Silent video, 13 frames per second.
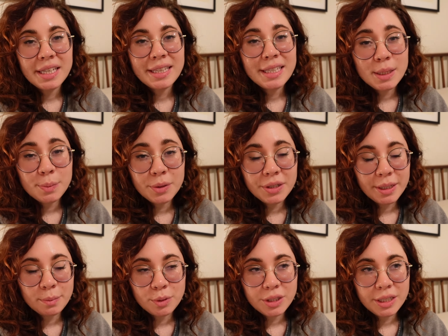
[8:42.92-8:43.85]
in this book
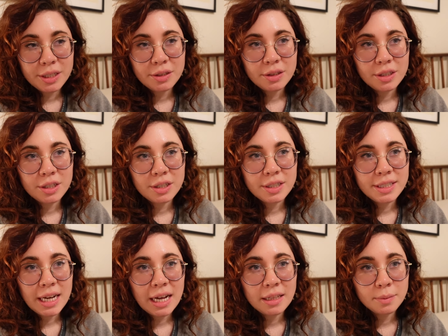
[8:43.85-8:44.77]
in particular,
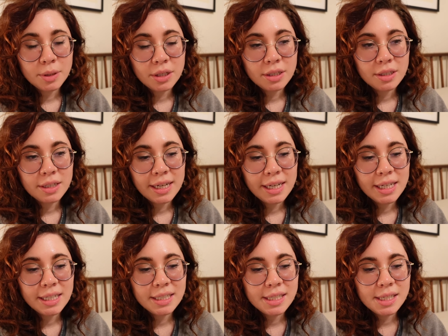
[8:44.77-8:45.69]
Talamar,
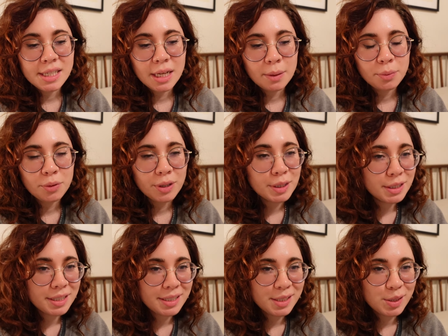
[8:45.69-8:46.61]
his
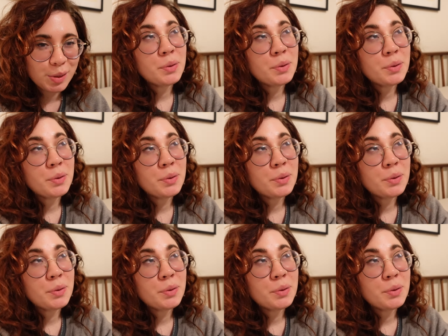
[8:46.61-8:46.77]
apprentice,